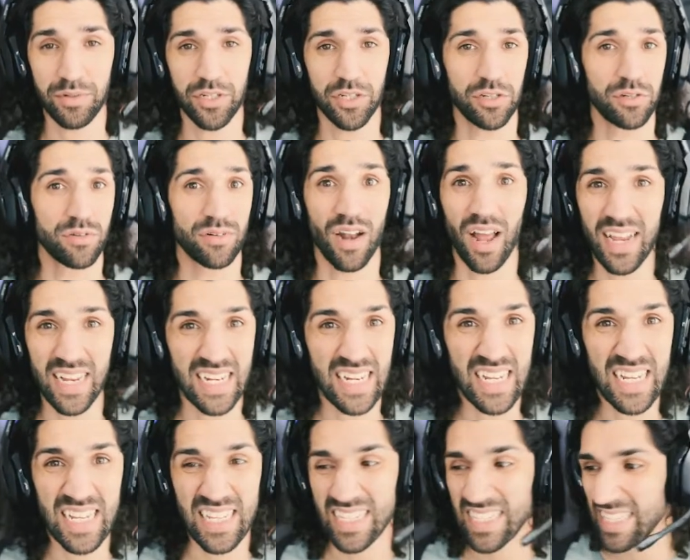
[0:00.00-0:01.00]
to
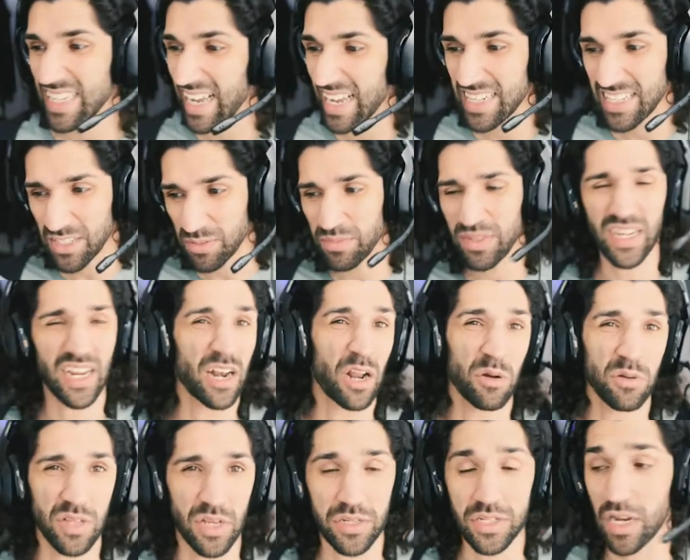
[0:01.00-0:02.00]
lightning instead, something
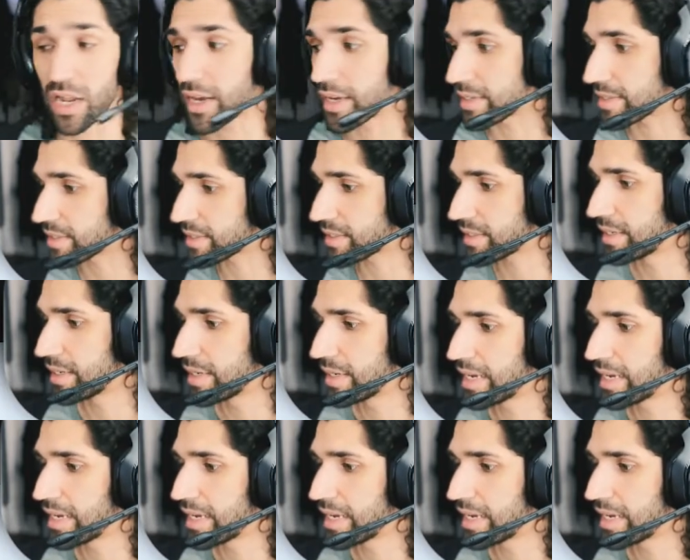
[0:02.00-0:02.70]
along those lines,